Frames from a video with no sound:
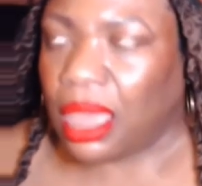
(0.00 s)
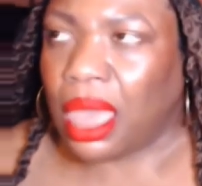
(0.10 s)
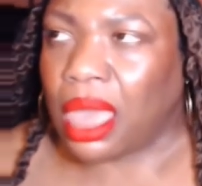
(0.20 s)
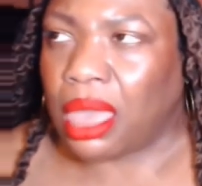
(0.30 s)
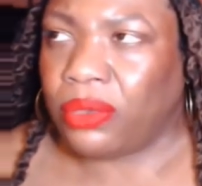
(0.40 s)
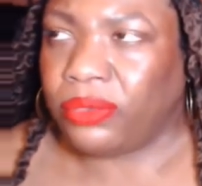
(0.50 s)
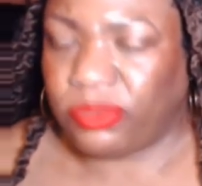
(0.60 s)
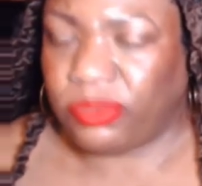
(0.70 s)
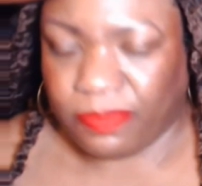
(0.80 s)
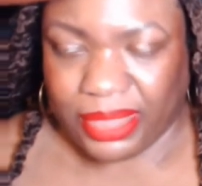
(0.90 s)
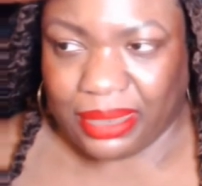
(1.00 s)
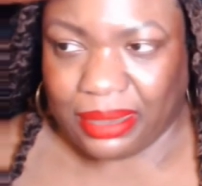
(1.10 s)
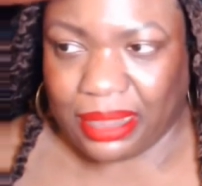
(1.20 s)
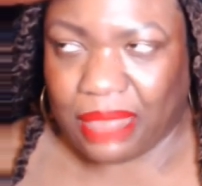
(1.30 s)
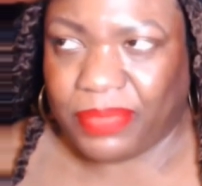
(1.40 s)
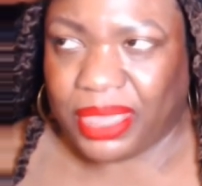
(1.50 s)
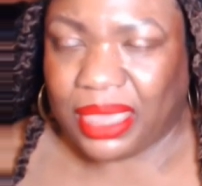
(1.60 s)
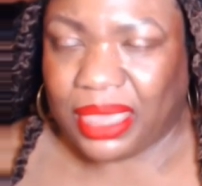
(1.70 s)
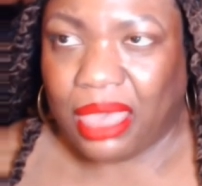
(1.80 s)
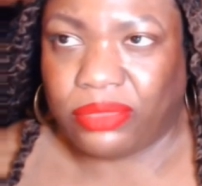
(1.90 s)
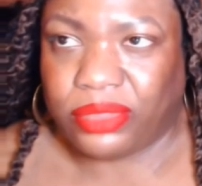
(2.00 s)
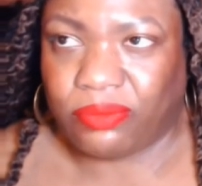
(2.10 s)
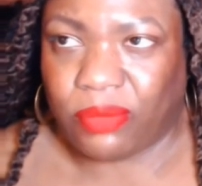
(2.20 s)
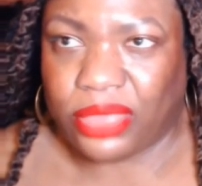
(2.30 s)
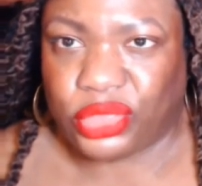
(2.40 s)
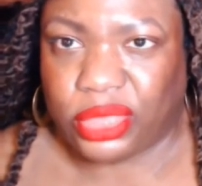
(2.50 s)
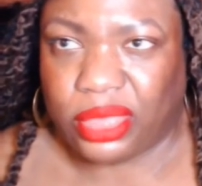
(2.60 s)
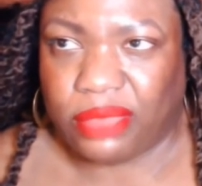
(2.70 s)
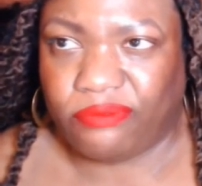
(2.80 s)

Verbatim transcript: uh, who's been uh, being held in Russia